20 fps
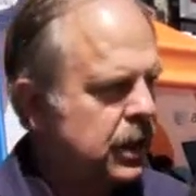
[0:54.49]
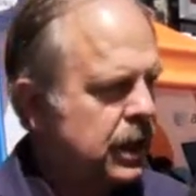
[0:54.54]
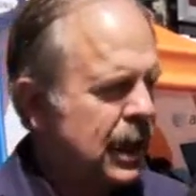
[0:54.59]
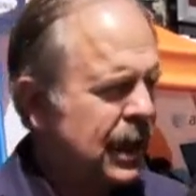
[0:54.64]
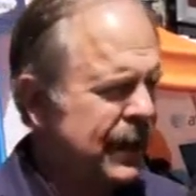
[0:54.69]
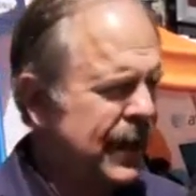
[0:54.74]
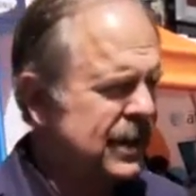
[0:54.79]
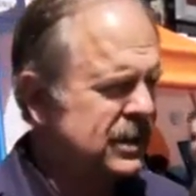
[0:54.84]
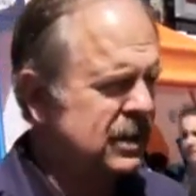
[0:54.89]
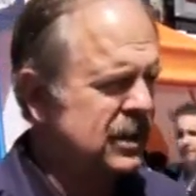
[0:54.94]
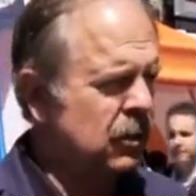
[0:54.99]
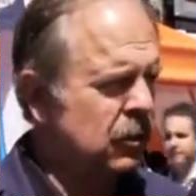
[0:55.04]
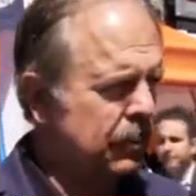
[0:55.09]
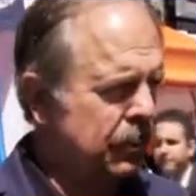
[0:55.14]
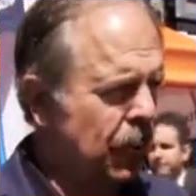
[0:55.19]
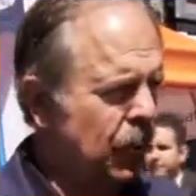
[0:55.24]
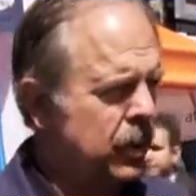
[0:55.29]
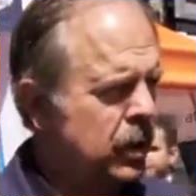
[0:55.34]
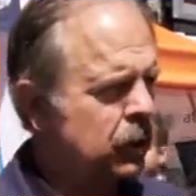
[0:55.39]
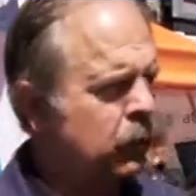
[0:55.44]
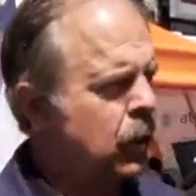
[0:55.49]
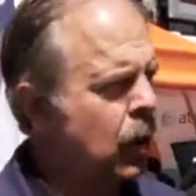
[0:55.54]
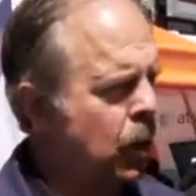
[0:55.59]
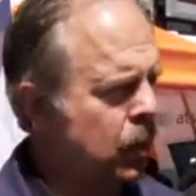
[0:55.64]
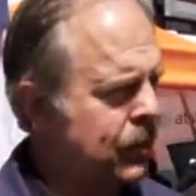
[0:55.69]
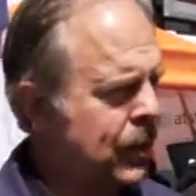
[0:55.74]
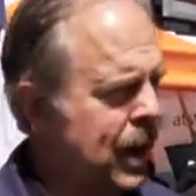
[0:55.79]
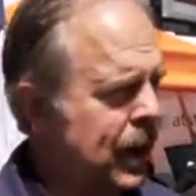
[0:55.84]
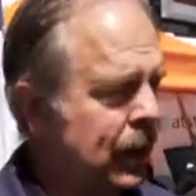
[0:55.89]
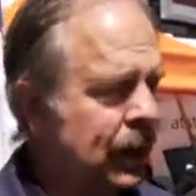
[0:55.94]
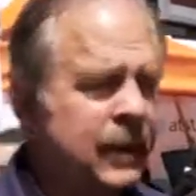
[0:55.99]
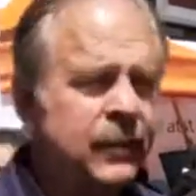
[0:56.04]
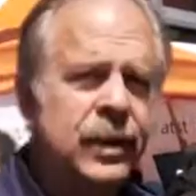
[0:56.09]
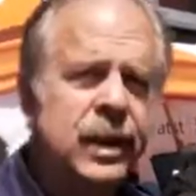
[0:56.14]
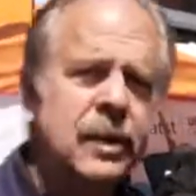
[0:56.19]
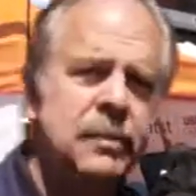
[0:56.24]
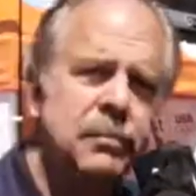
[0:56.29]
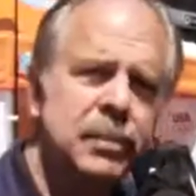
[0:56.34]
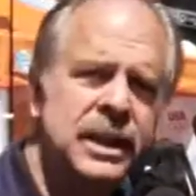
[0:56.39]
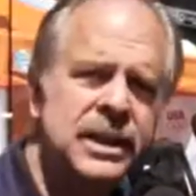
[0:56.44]
And that's so important, a role model. Even
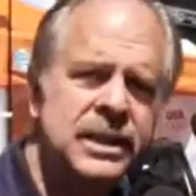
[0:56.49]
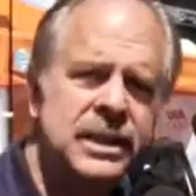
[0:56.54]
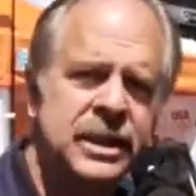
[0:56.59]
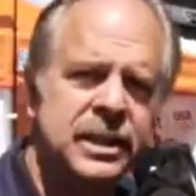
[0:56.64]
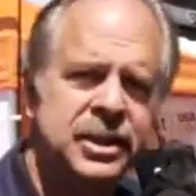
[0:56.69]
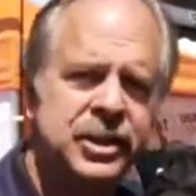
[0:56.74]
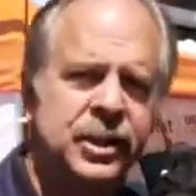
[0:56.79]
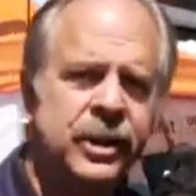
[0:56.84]
in business,